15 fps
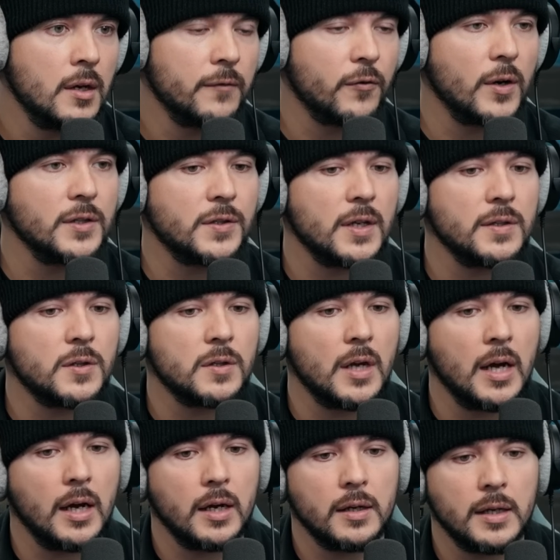For instance,
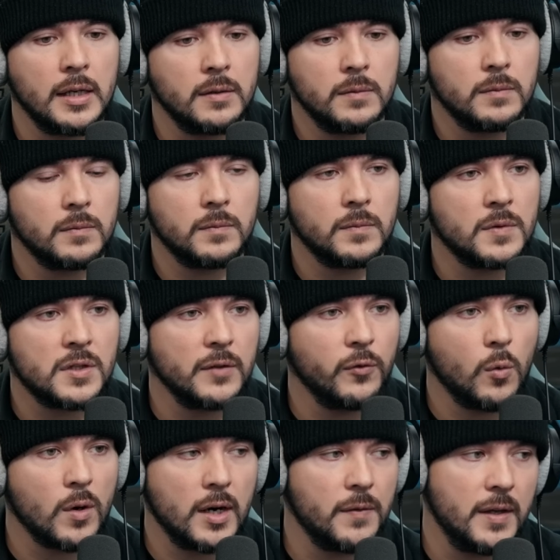uh, in,
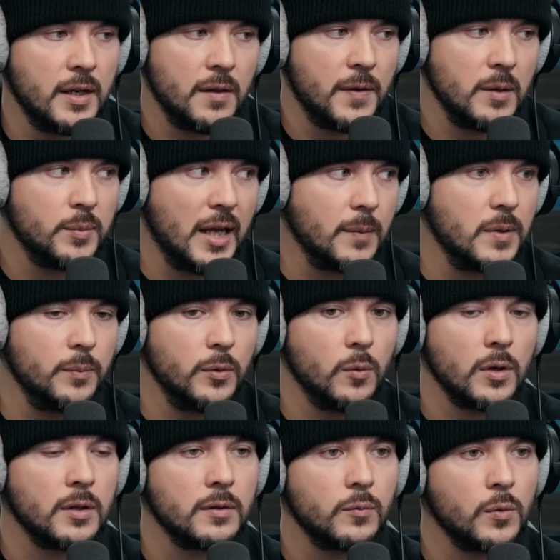Civil War, they didn't think black people were,